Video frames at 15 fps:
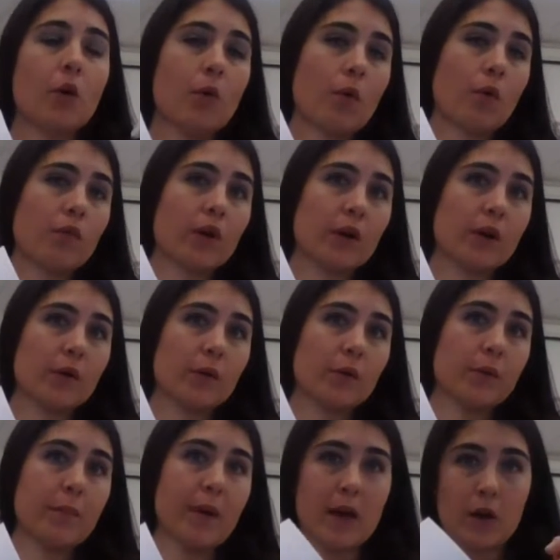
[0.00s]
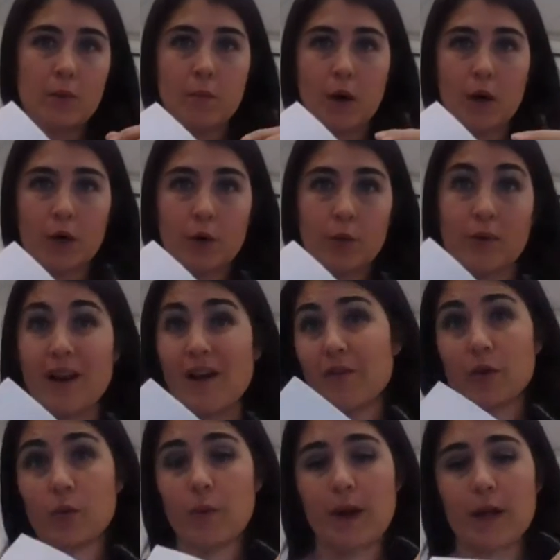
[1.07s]
go over it in pen or marker,
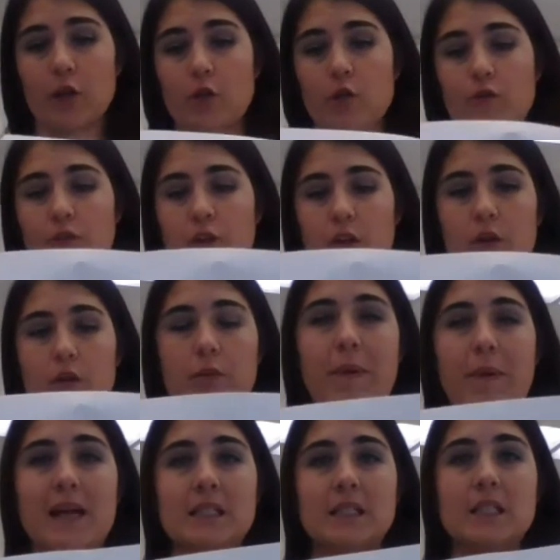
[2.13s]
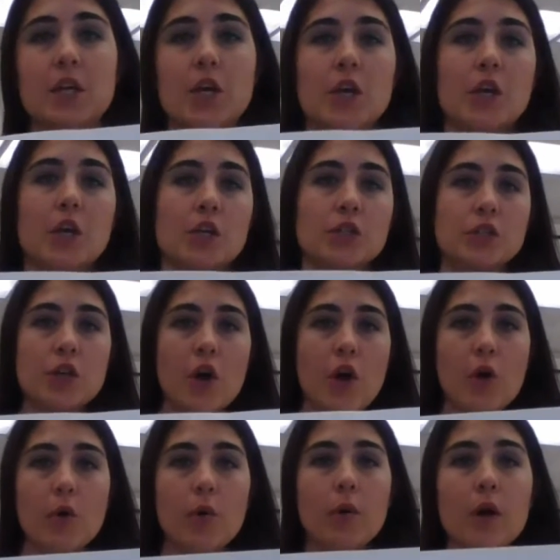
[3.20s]
whatever way you feel best.
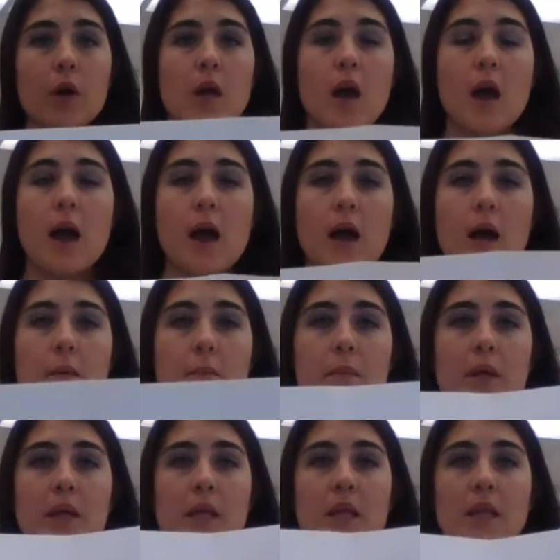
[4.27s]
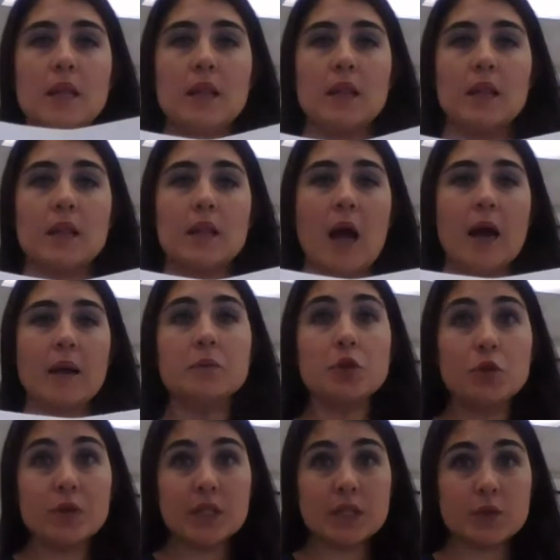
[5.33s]
So I'm
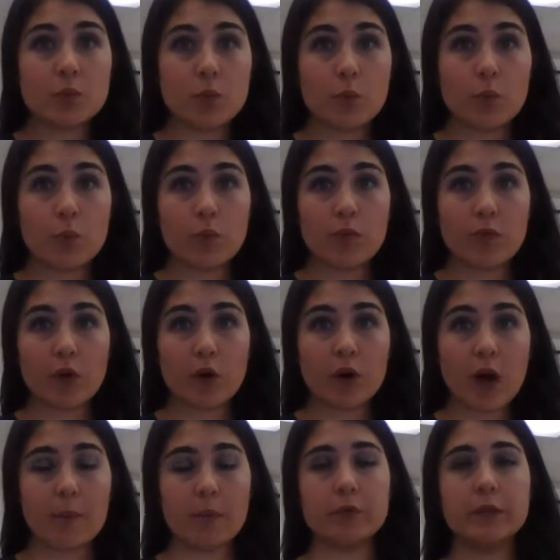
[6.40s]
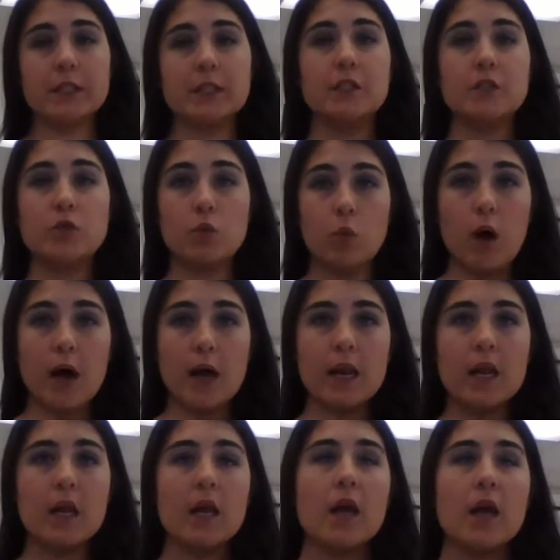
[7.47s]
doing this for a couple reasons.
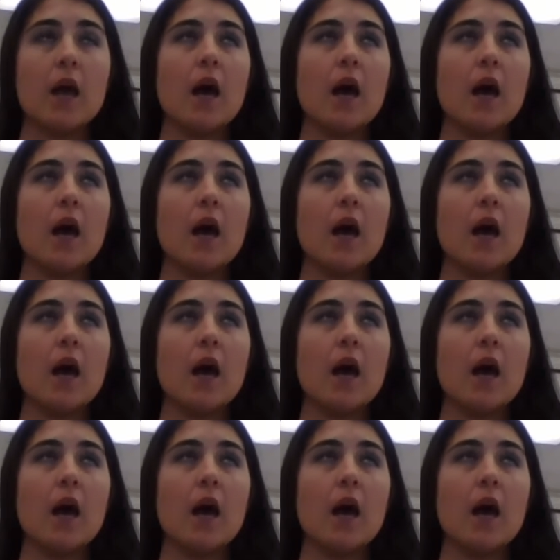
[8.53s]
One,